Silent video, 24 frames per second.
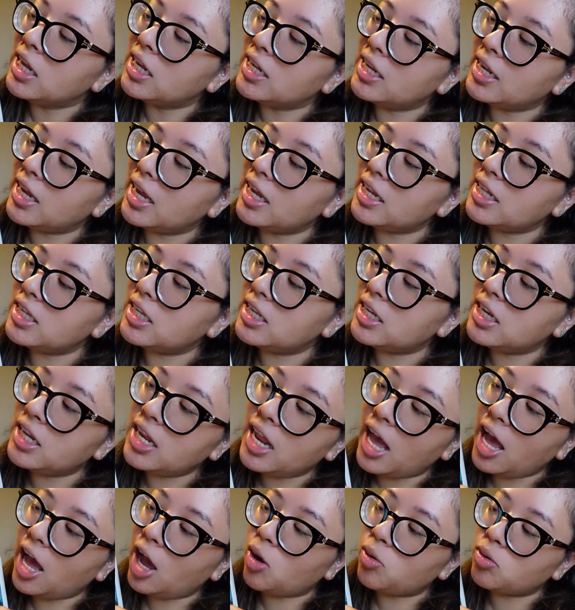19
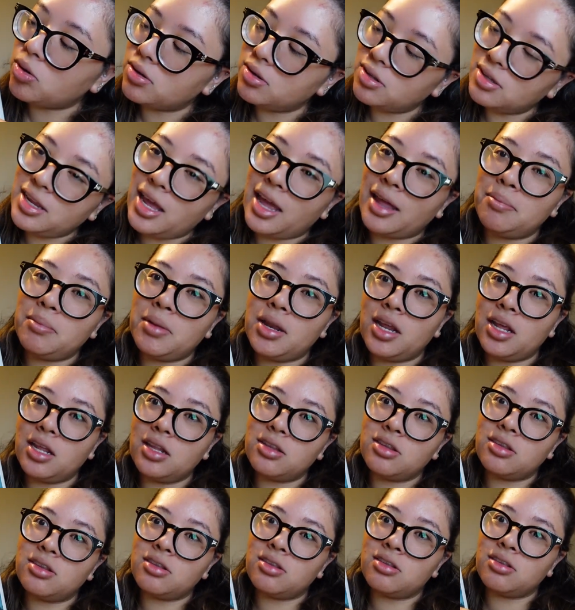hours 10
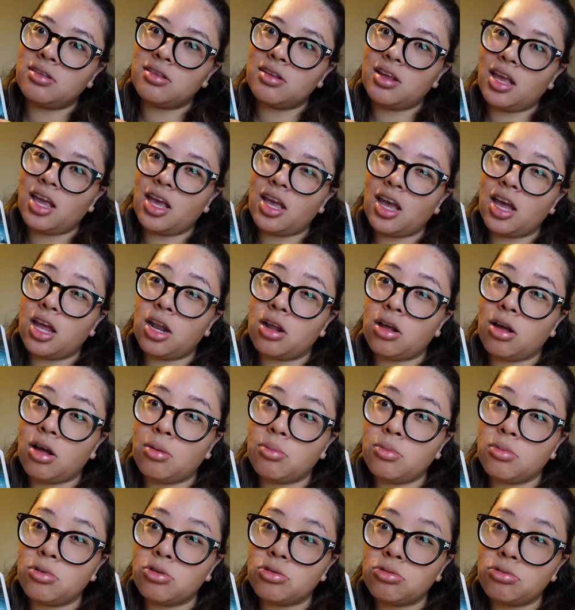minutes and
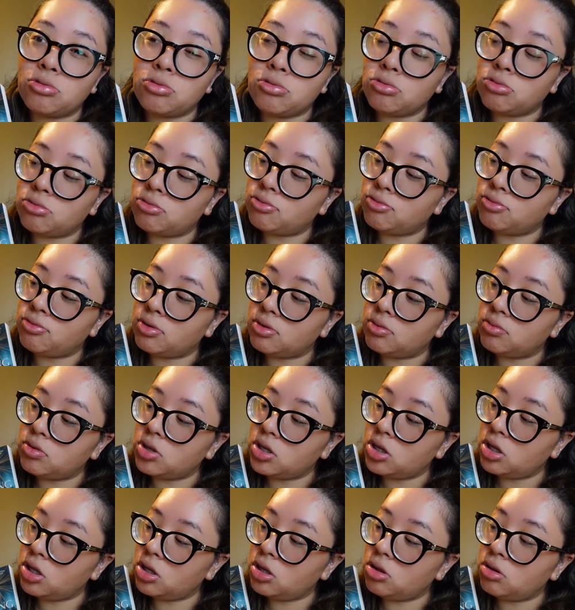almost
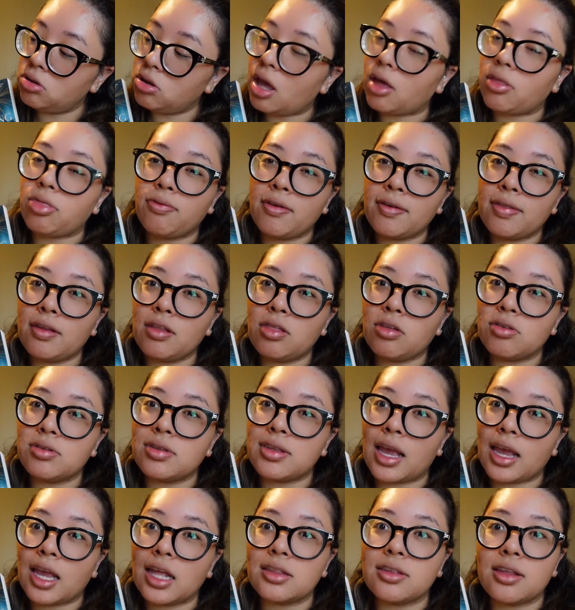53
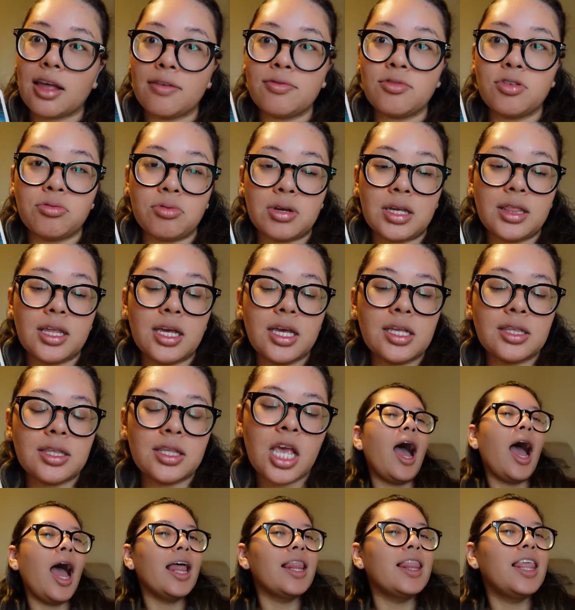seconds left to read this.
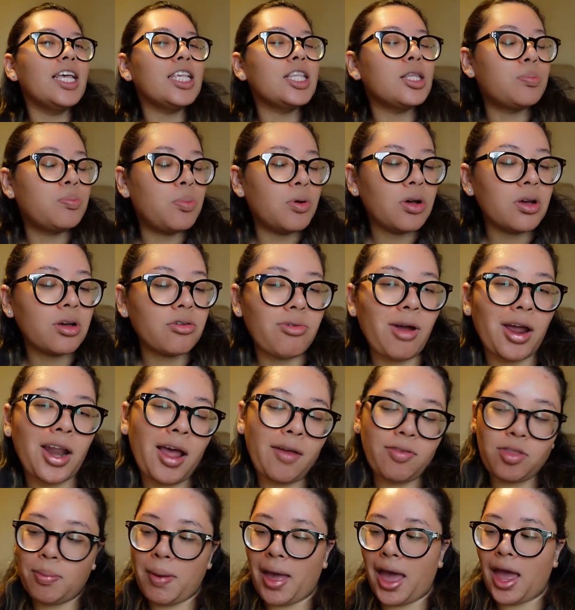This book right
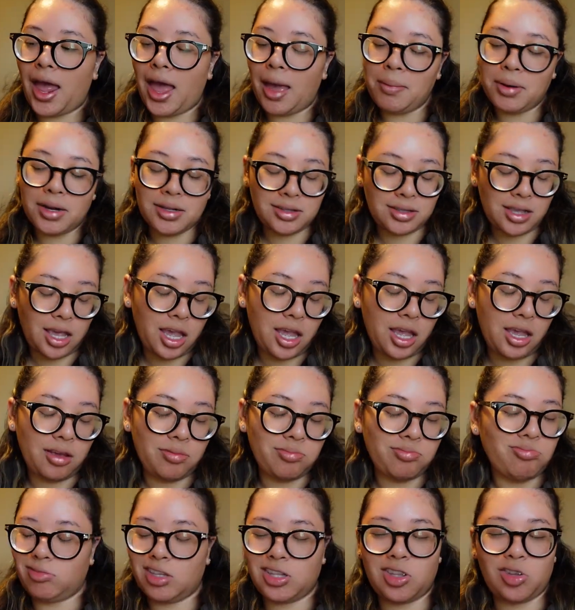off the bat, I'm gonna say
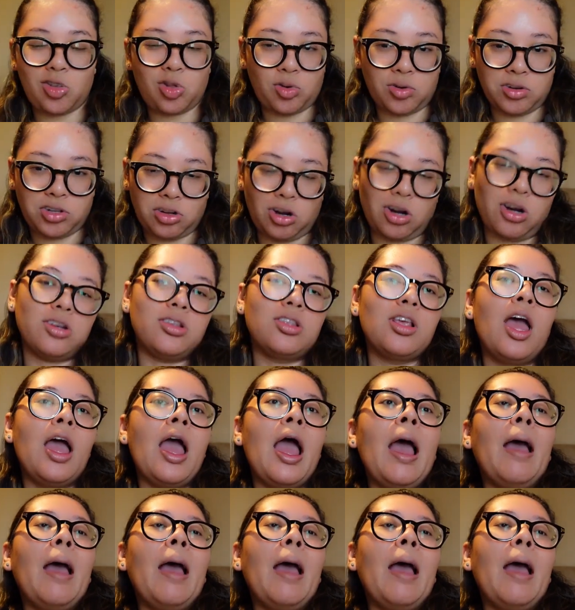this is 3 stars,